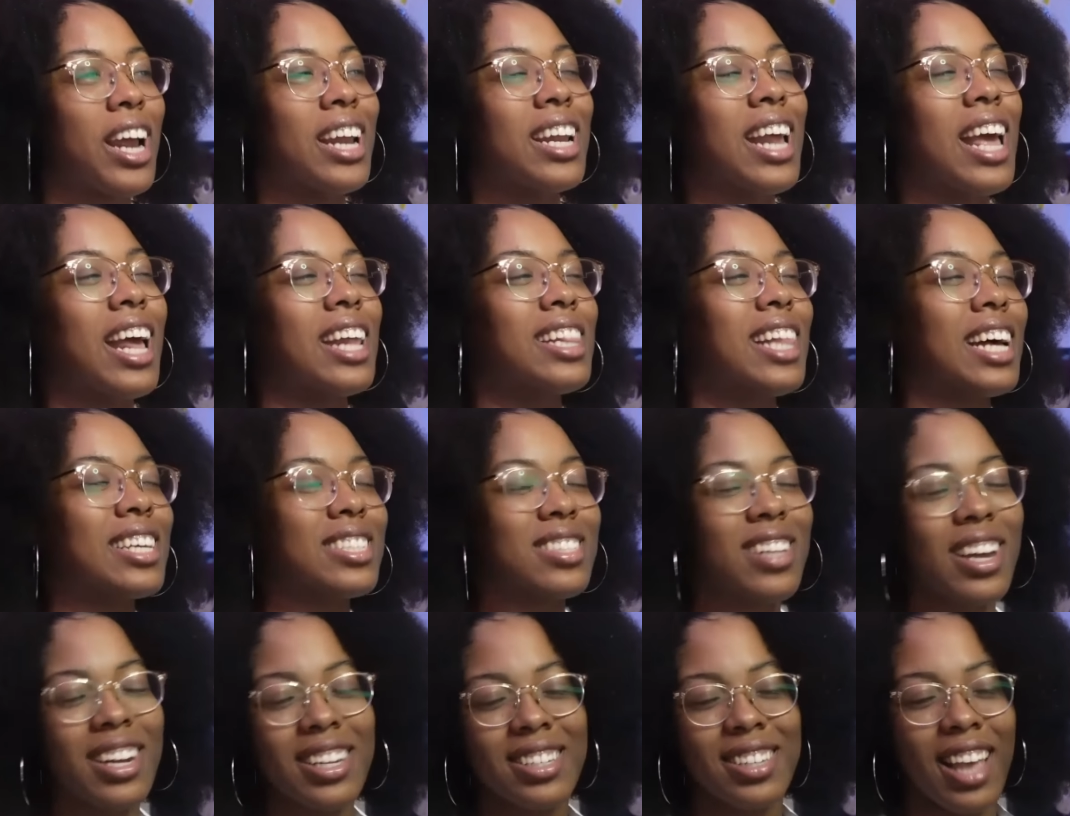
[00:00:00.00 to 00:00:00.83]
And, and,
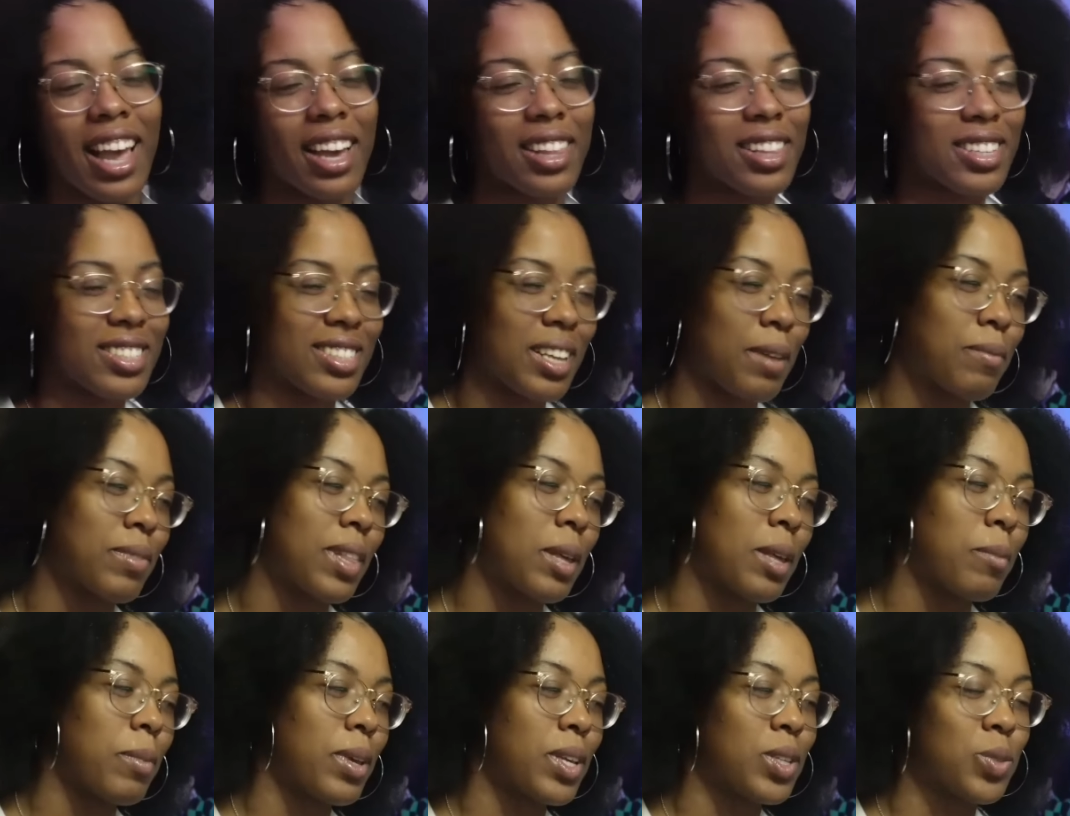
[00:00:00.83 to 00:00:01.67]
that's not exactly the same
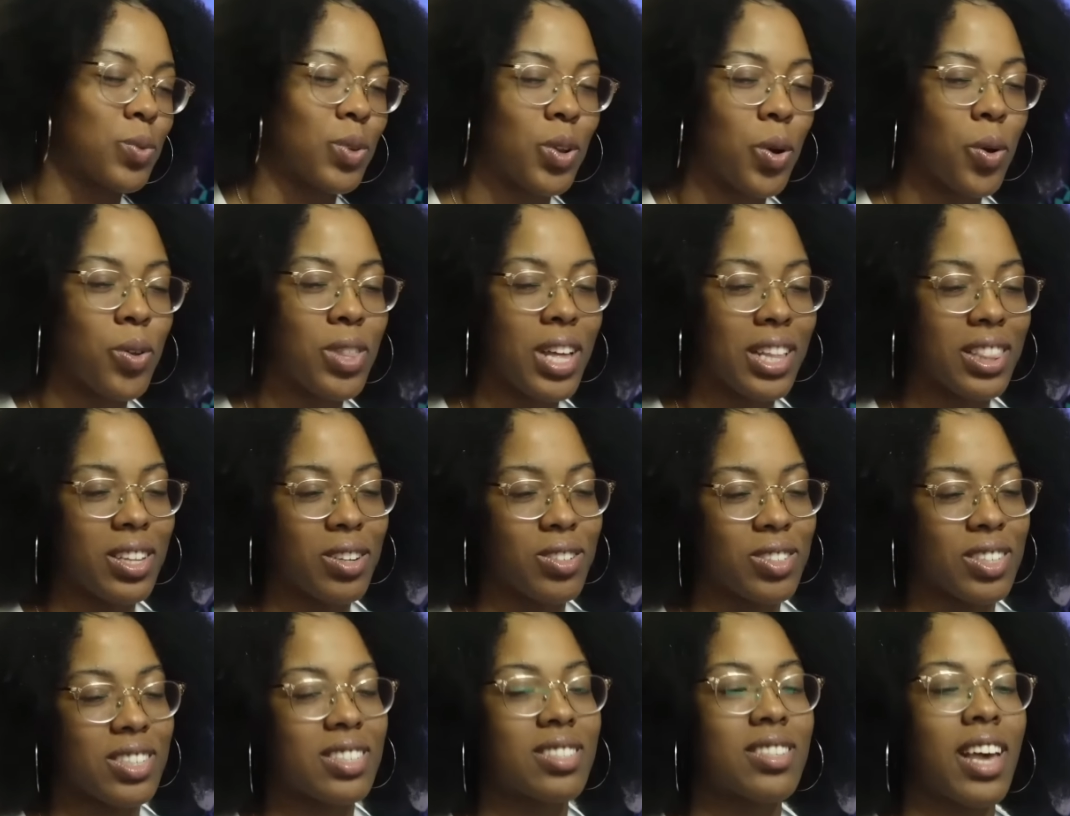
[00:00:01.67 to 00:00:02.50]
thing because we know that
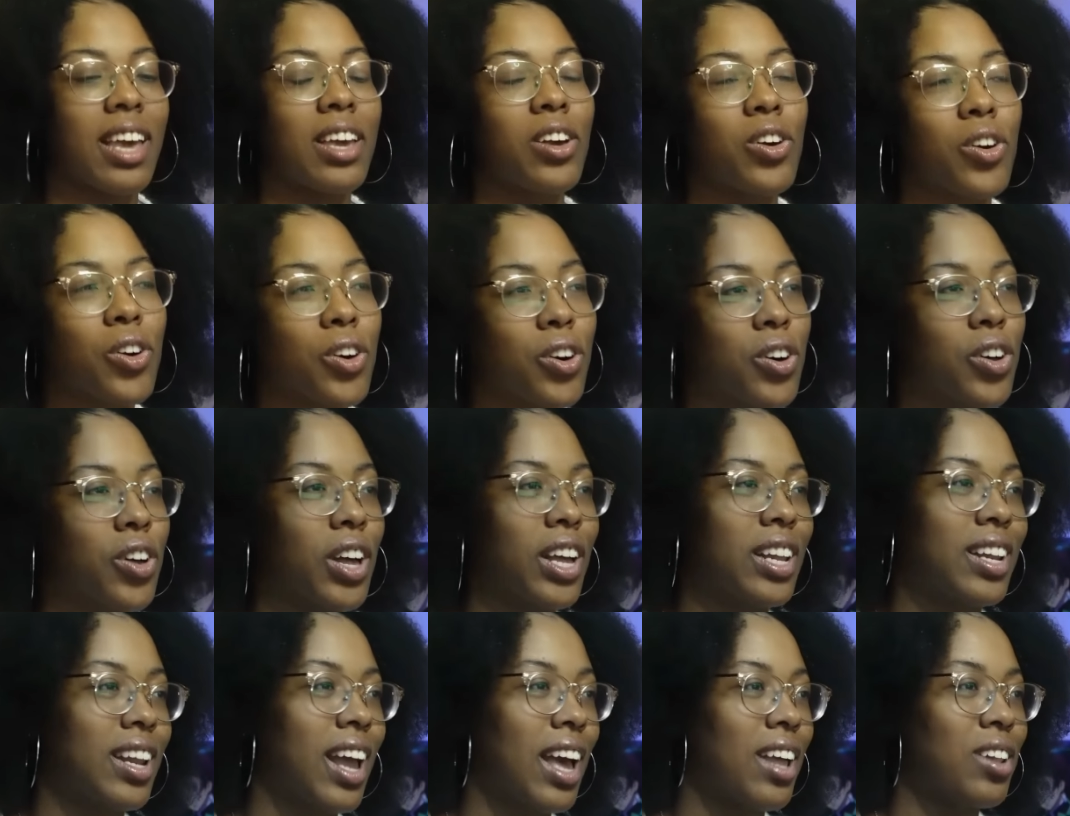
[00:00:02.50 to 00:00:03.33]
there's a cycle
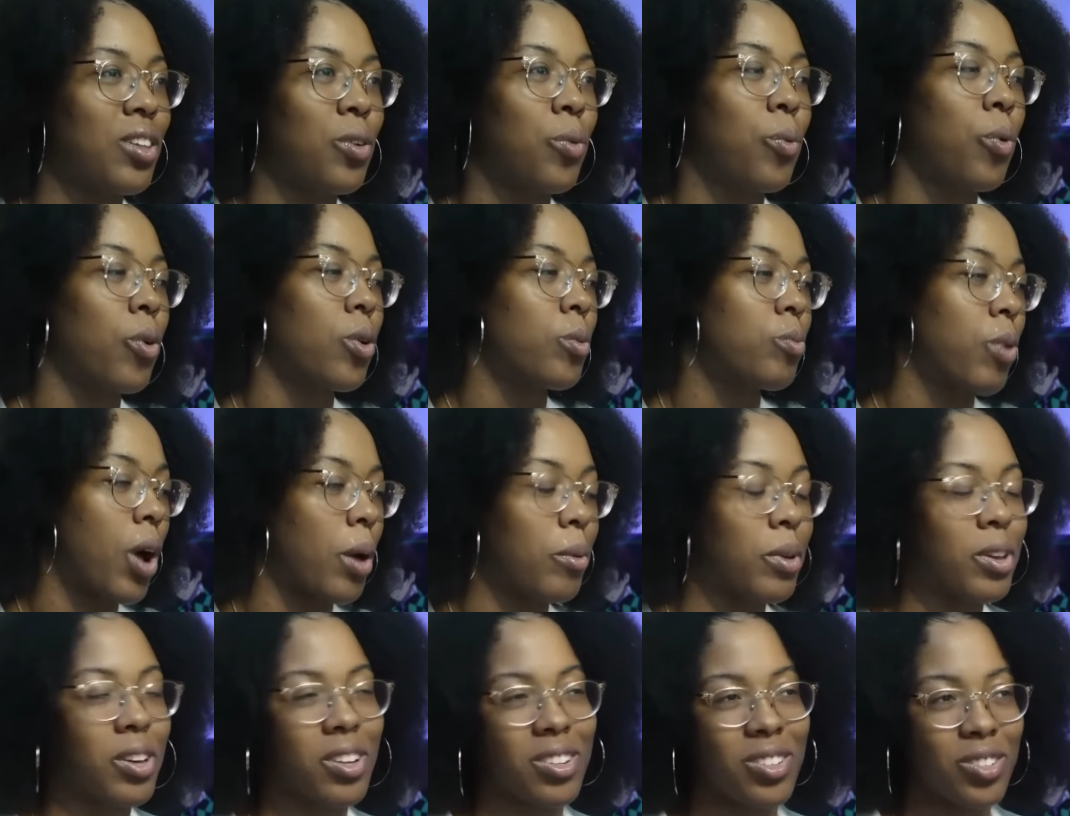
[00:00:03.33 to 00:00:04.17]
and the world
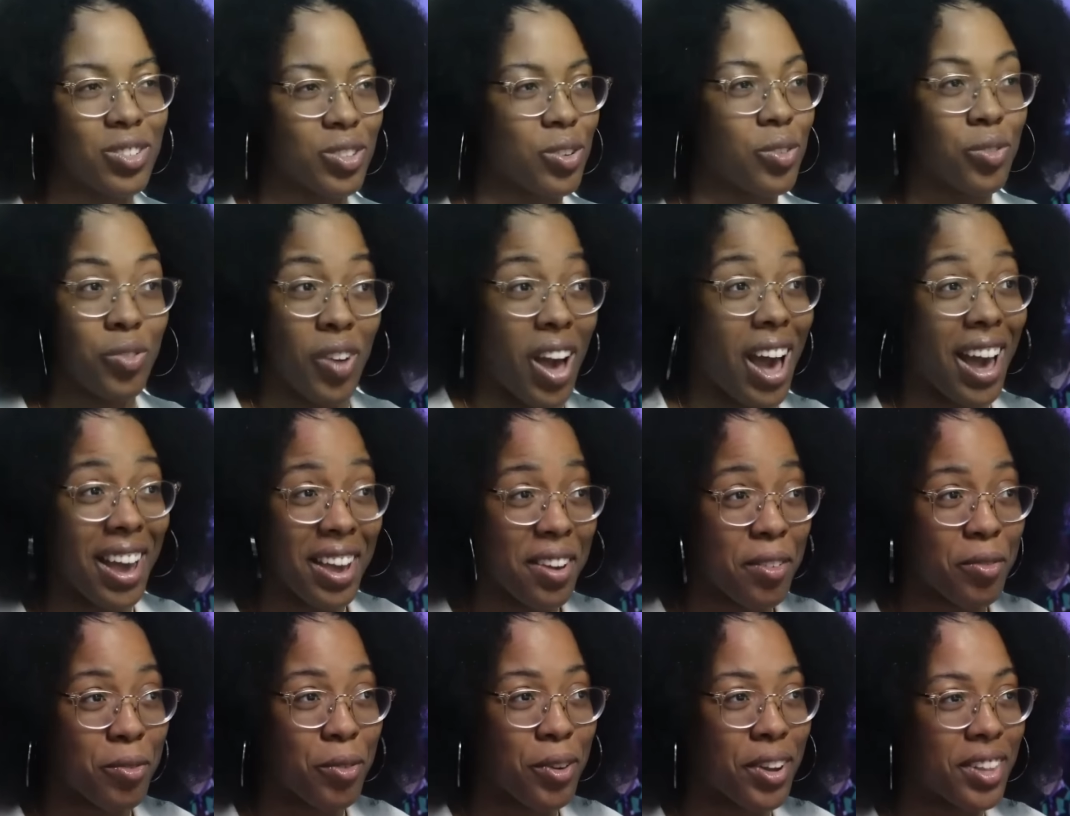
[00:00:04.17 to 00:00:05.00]
probably couldn't
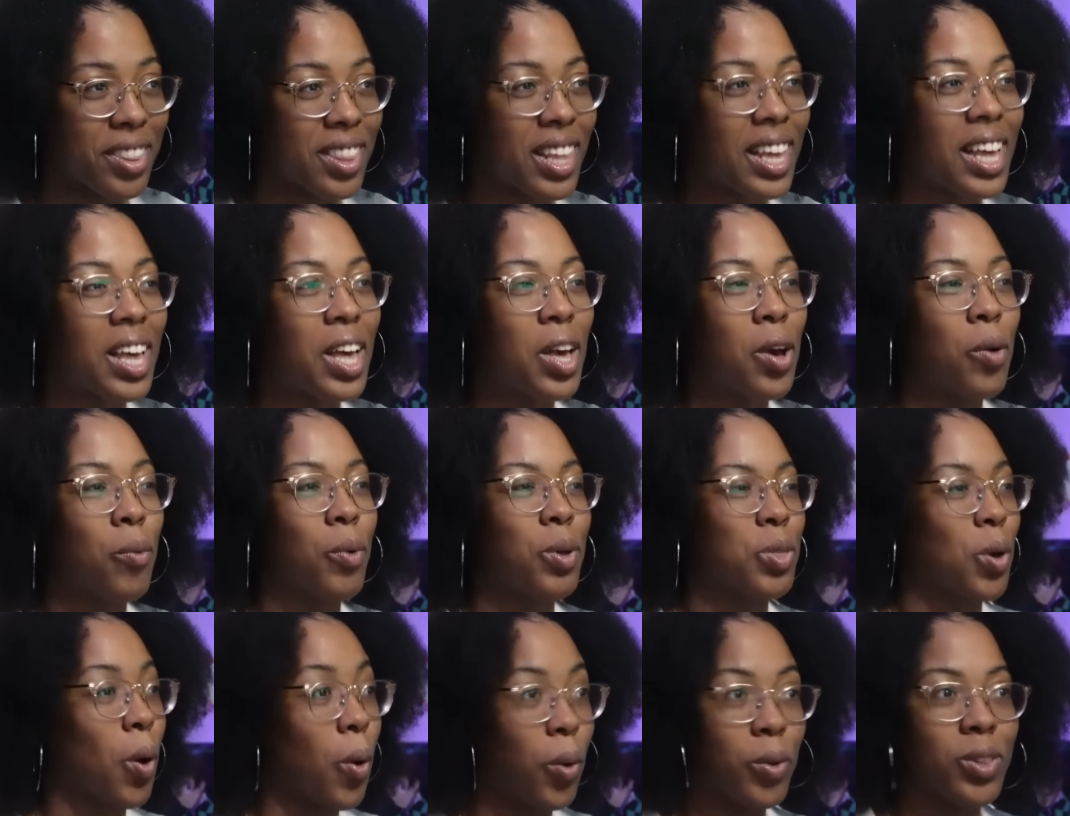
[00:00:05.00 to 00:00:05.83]
survive with
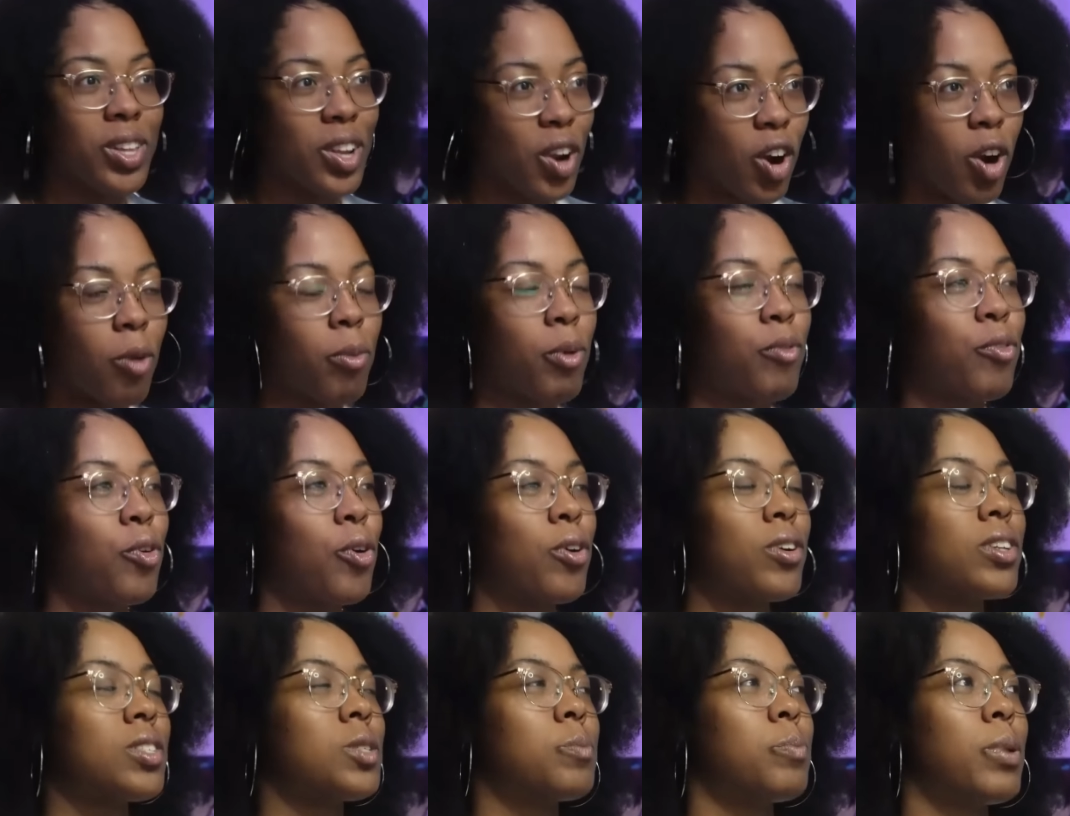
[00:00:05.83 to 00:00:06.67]
with only
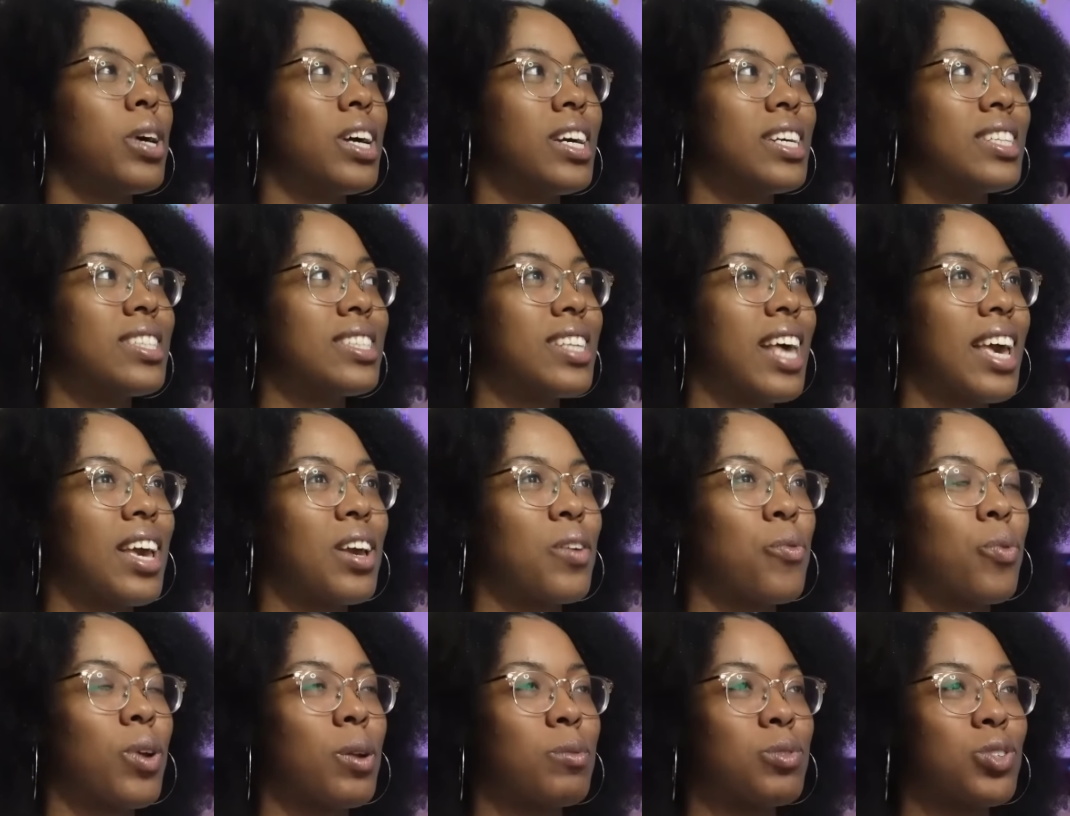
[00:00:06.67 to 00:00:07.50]
herbivores. But it's
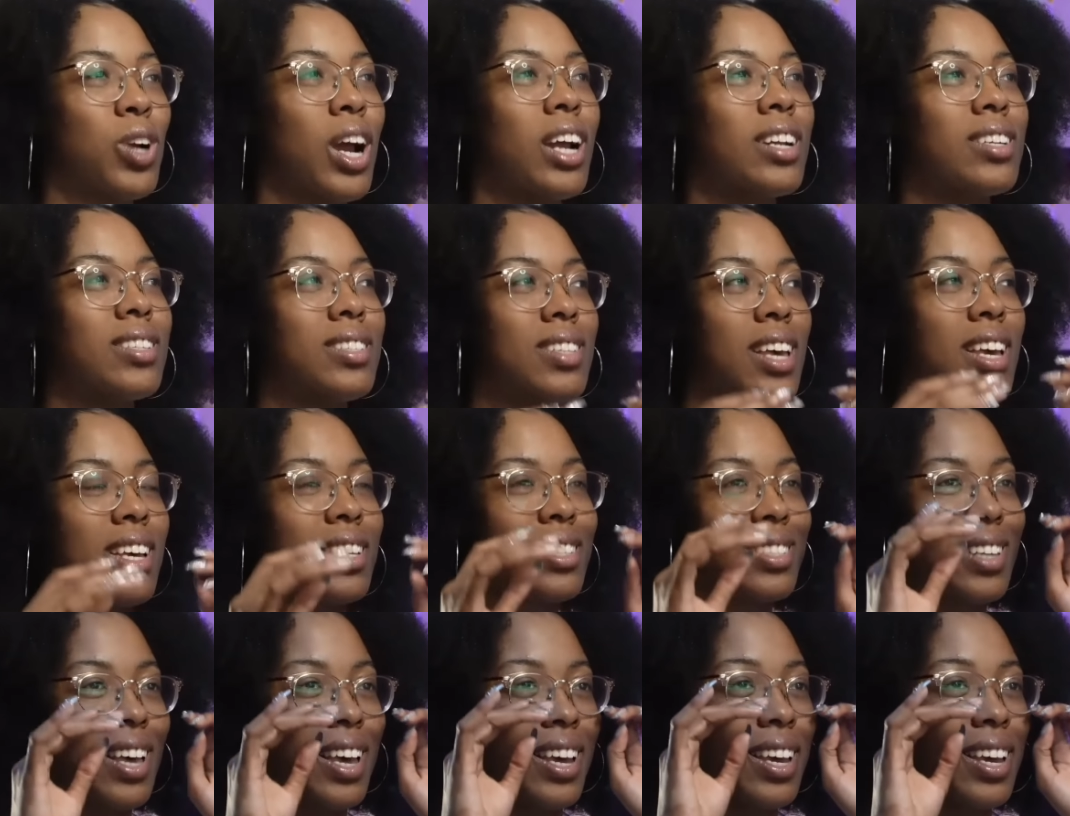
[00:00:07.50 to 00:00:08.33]
like what I'm trying to say is